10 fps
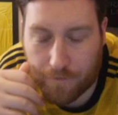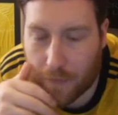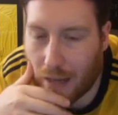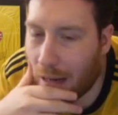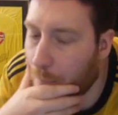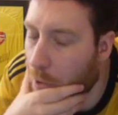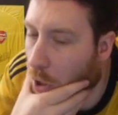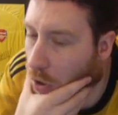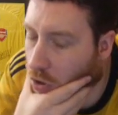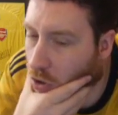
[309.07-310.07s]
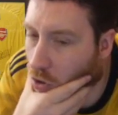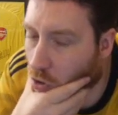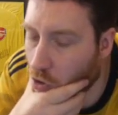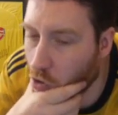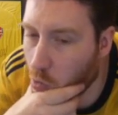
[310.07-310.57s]
I'm not so
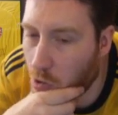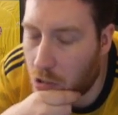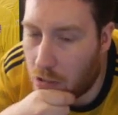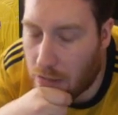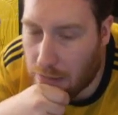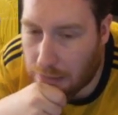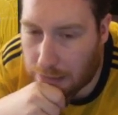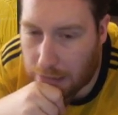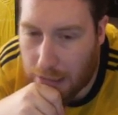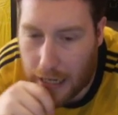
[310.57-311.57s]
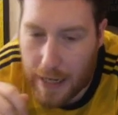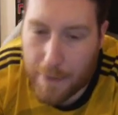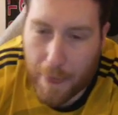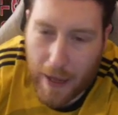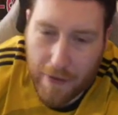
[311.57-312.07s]
sure.
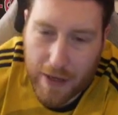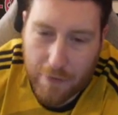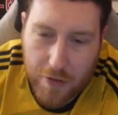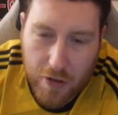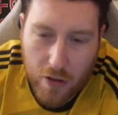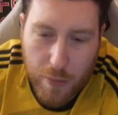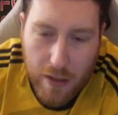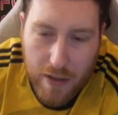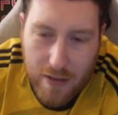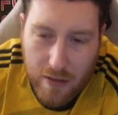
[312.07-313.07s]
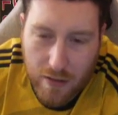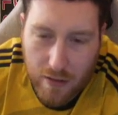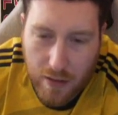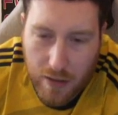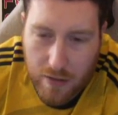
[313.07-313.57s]
I think Everton are going to be in this
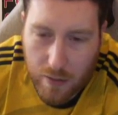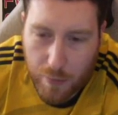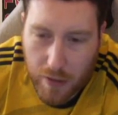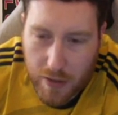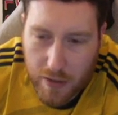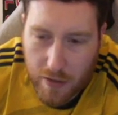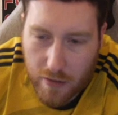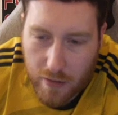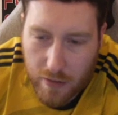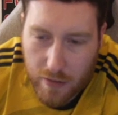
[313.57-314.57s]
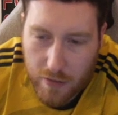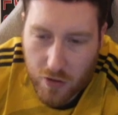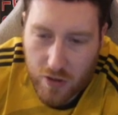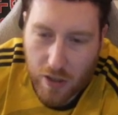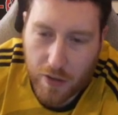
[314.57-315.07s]
little place here,
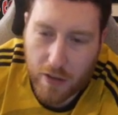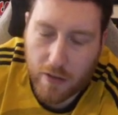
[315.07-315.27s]
just down here.